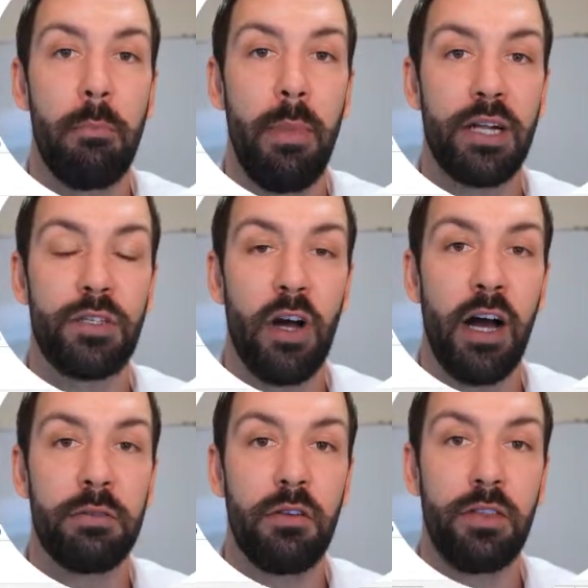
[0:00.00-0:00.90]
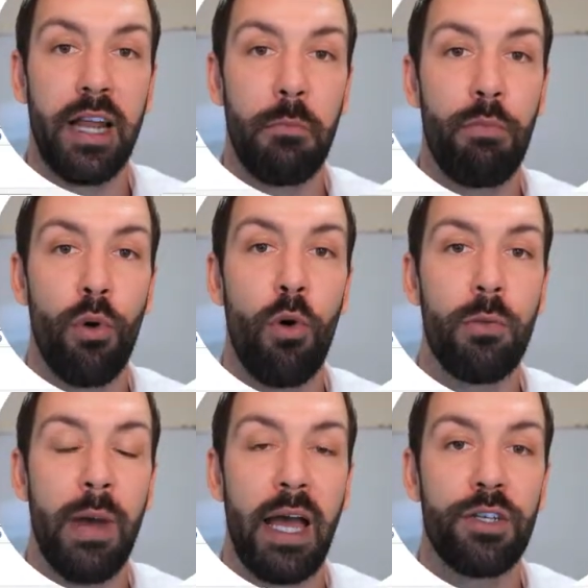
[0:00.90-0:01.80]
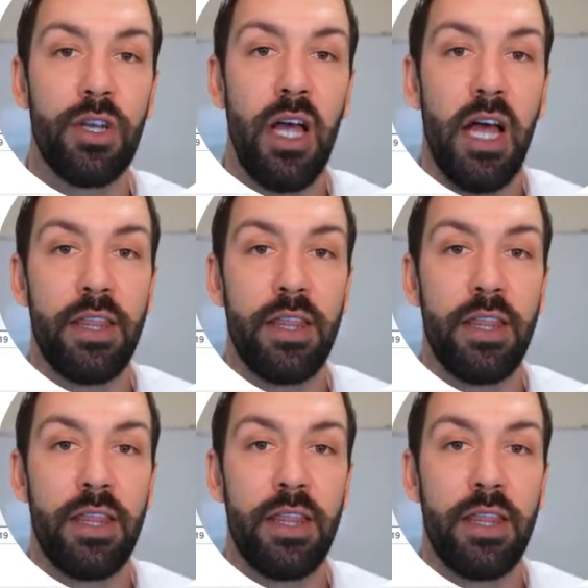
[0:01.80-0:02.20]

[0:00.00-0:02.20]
match types that are broad match